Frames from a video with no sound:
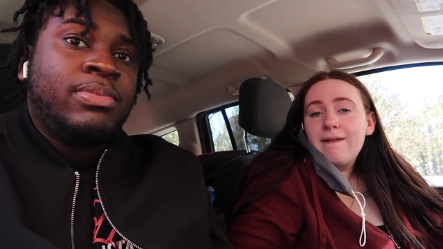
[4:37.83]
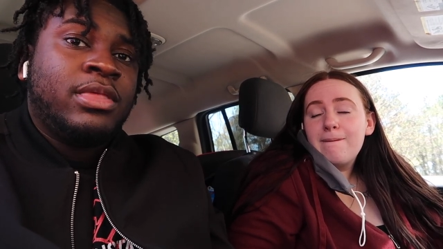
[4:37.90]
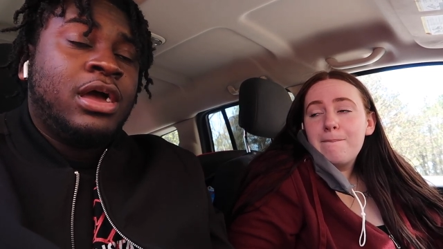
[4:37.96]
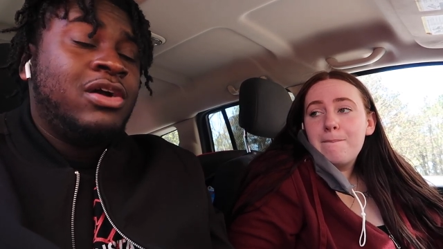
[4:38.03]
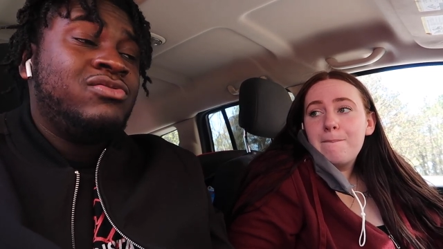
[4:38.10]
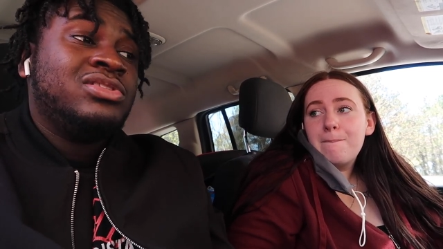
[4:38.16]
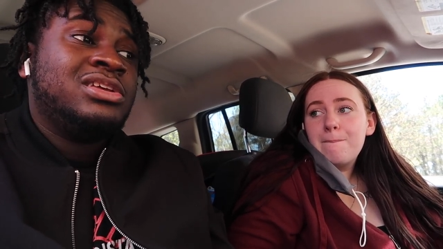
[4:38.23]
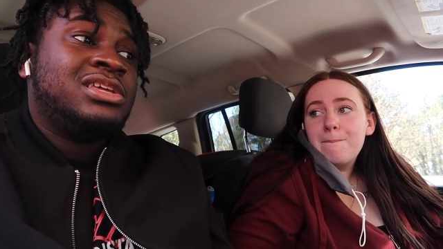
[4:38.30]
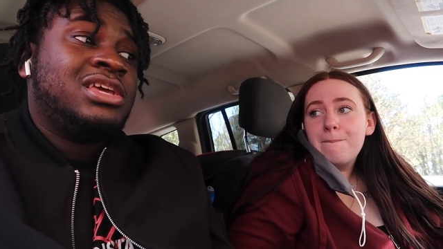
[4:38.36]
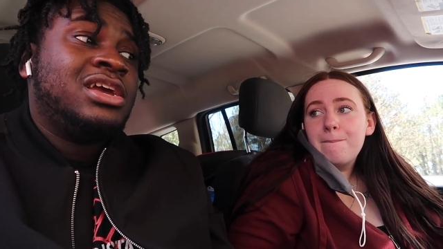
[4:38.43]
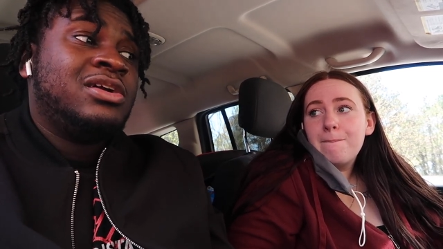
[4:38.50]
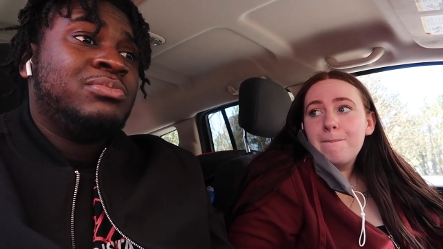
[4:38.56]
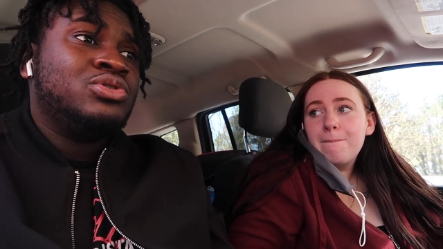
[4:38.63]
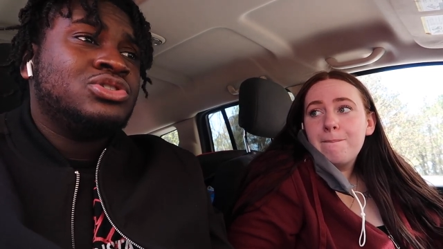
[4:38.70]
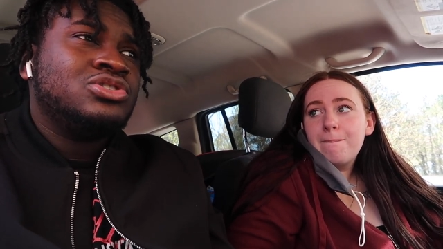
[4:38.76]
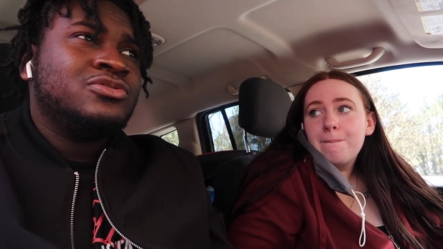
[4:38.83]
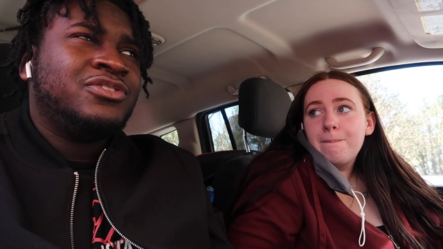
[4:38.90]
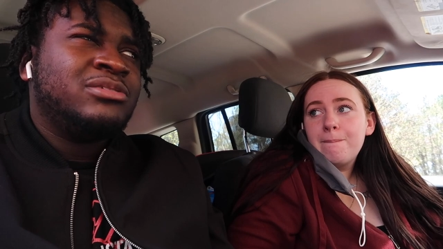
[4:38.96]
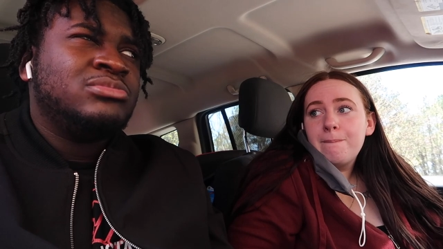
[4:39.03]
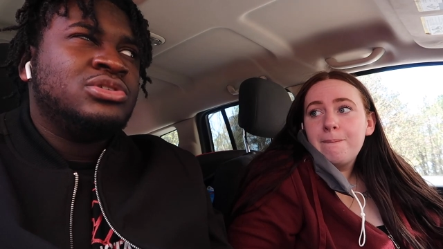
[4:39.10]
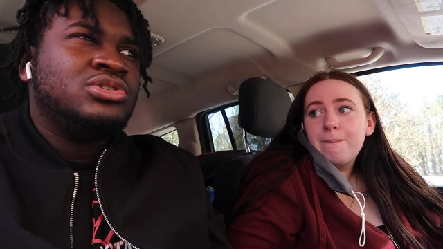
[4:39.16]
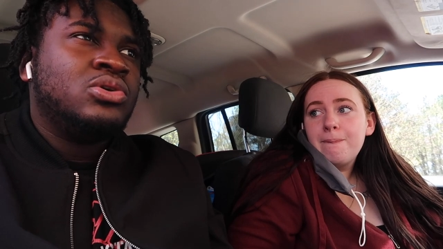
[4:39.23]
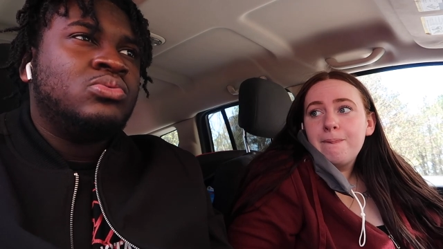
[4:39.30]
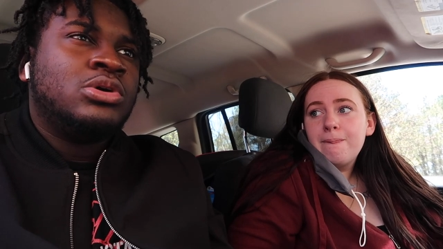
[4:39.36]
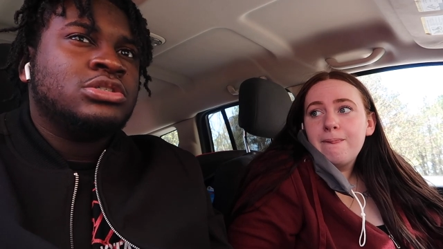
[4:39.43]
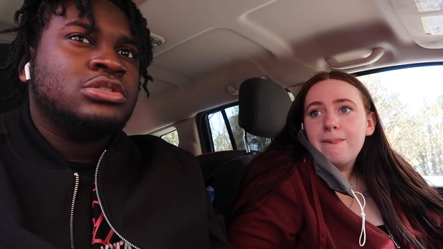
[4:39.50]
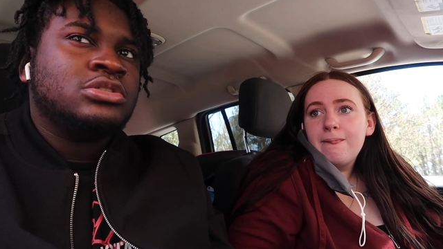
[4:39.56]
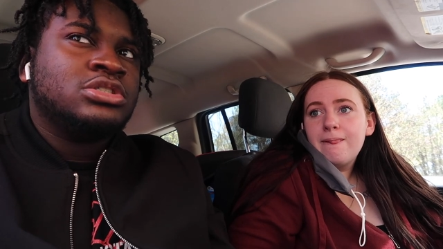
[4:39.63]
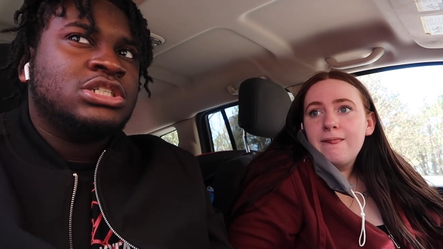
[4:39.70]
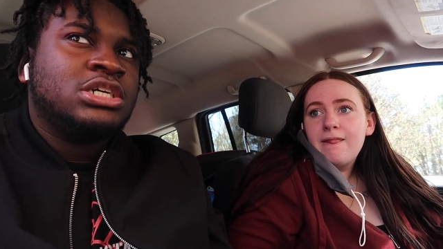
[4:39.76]
Speaker 1: I don't really care. Most of your family don't watch
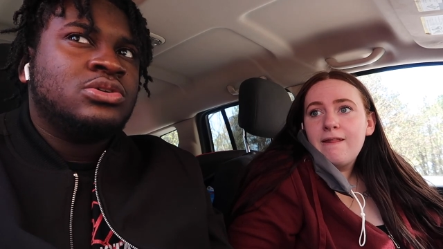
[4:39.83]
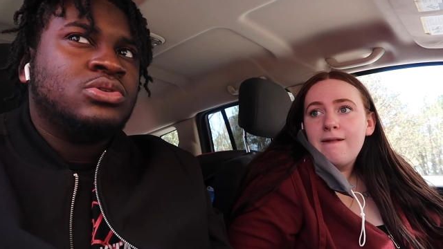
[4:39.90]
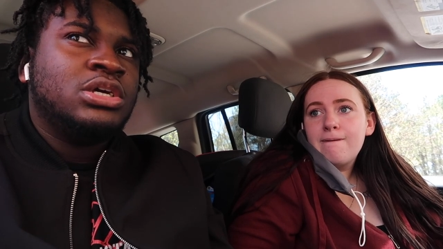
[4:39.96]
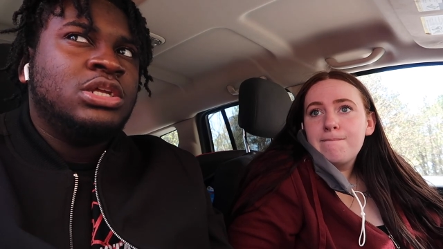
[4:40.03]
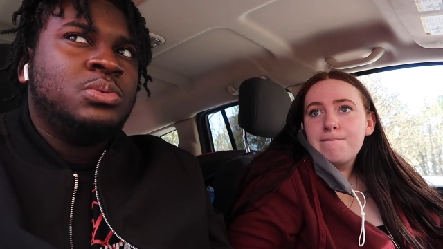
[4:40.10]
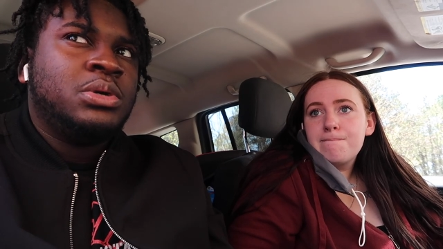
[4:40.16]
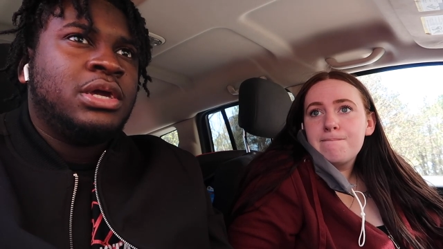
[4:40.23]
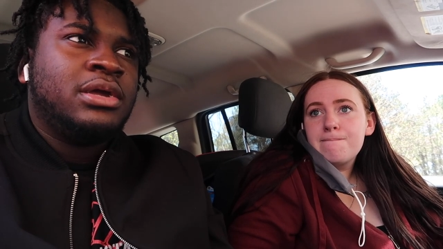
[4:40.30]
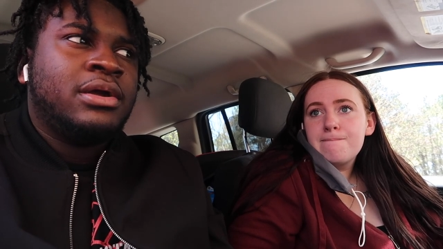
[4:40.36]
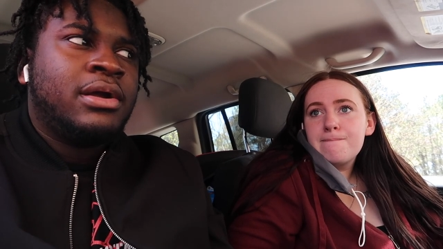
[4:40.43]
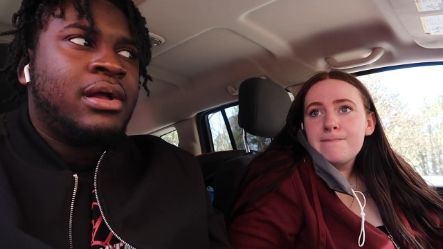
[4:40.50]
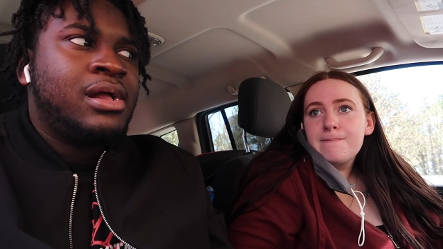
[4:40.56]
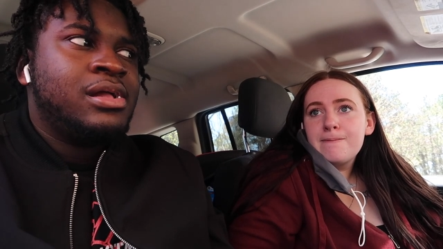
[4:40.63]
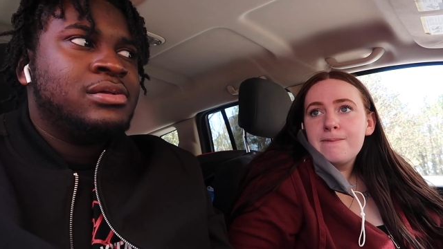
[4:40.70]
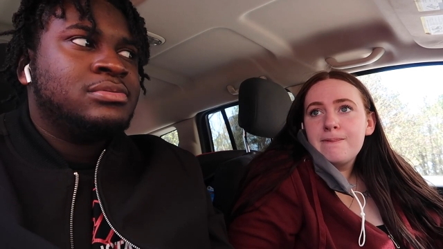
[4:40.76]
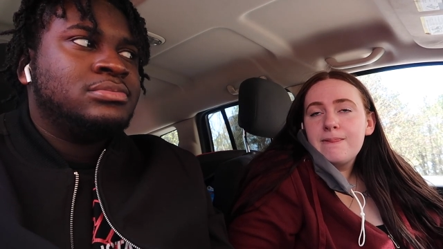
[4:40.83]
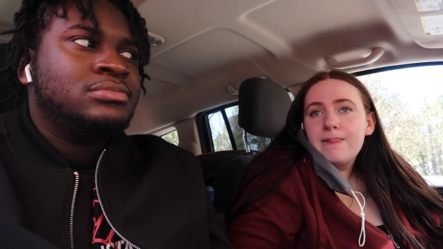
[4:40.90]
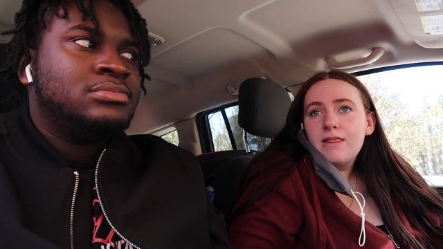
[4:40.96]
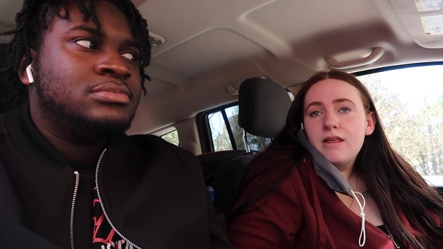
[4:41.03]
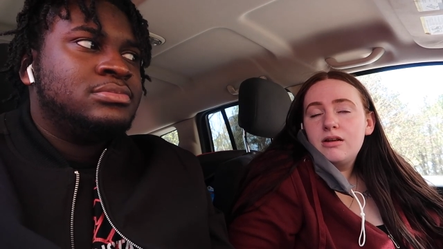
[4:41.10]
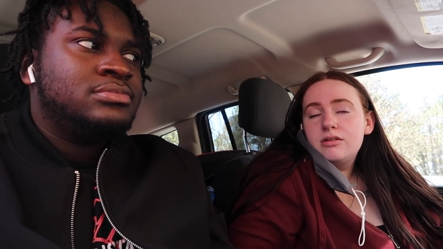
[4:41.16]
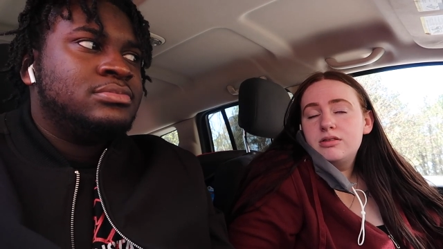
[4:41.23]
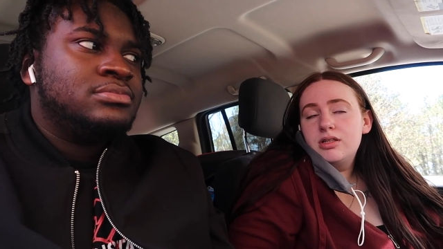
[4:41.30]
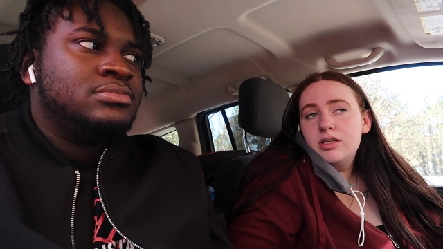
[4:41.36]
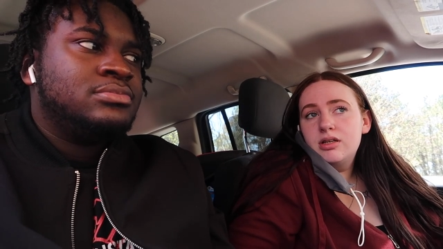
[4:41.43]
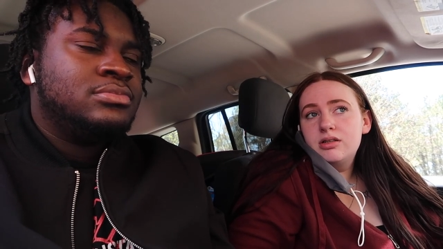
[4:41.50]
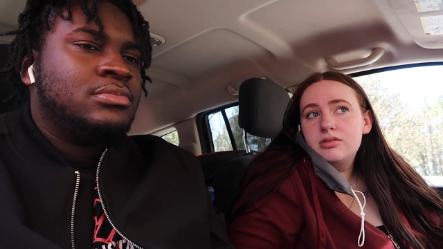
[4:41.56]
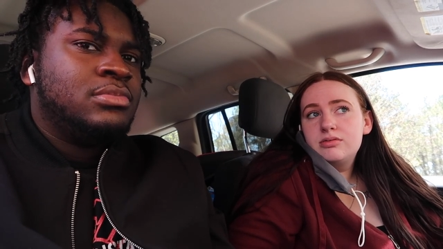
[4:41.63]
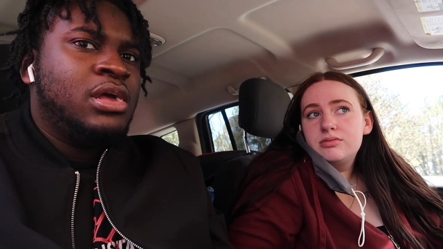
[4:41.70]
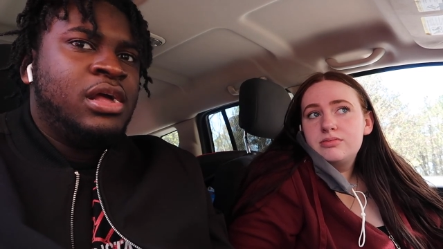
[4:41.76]
our channel anyway.
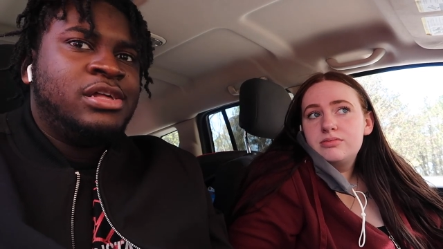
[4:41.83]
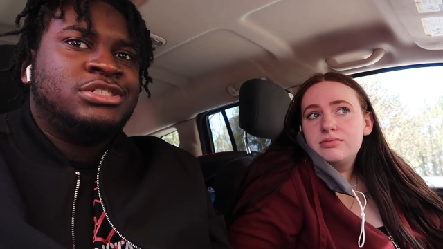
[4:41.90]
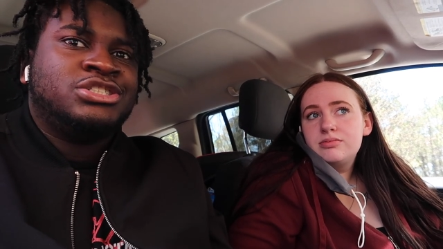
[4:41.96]
Yeah.